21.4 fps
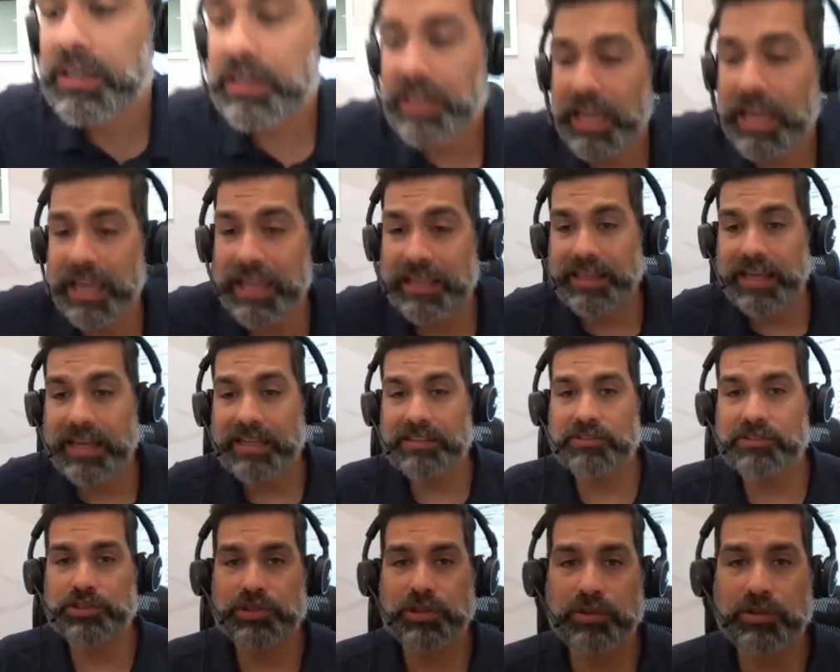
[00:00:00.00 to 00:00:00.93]
and
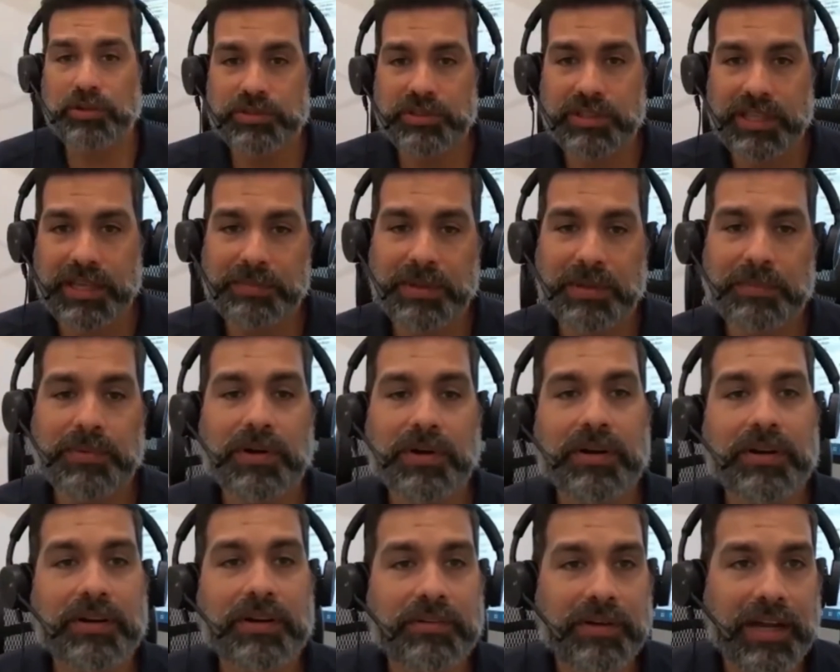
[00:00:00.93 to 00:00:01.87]
that shows you that people
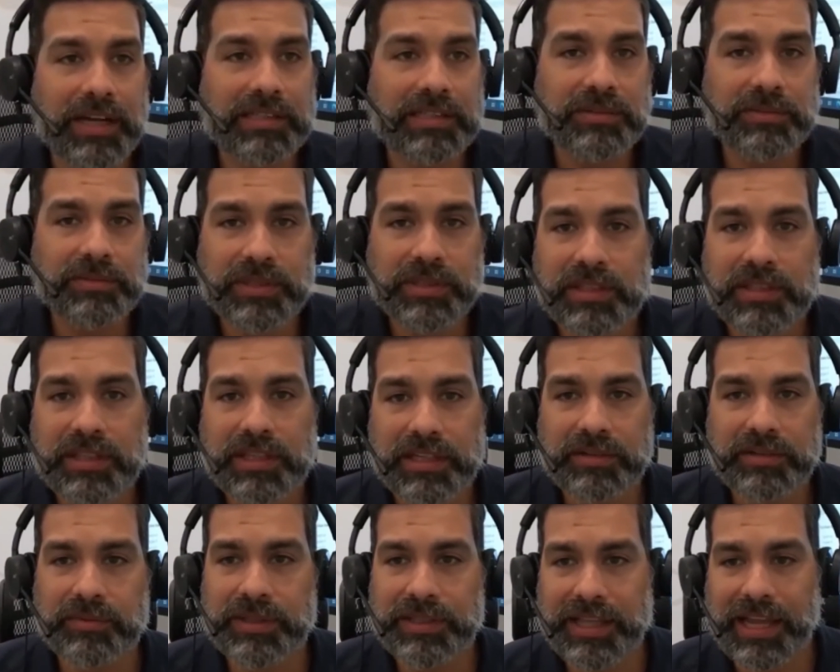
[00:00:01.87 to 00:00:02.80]
are interacting with
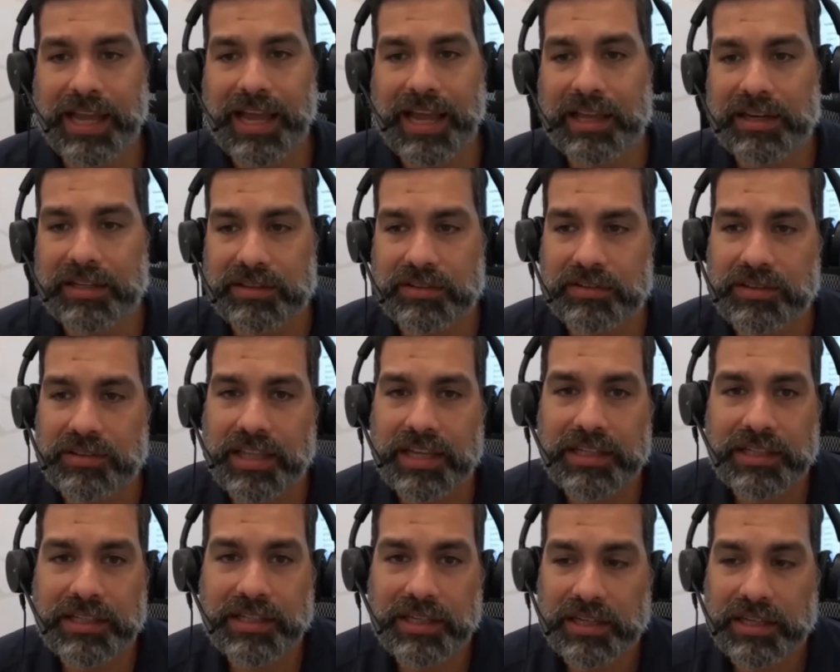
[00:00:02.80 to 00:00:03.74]
the ad and they're
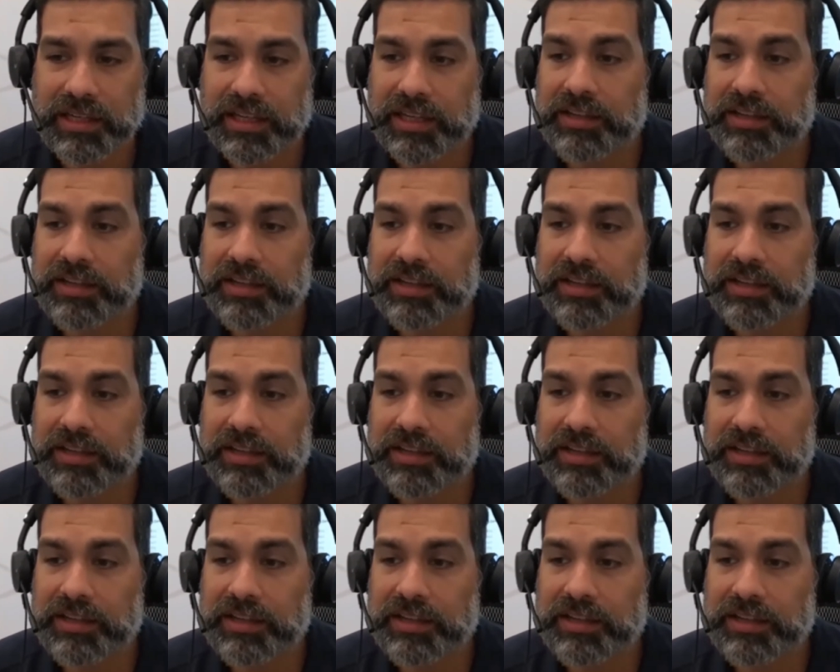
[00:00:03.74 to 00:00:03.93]
liking it.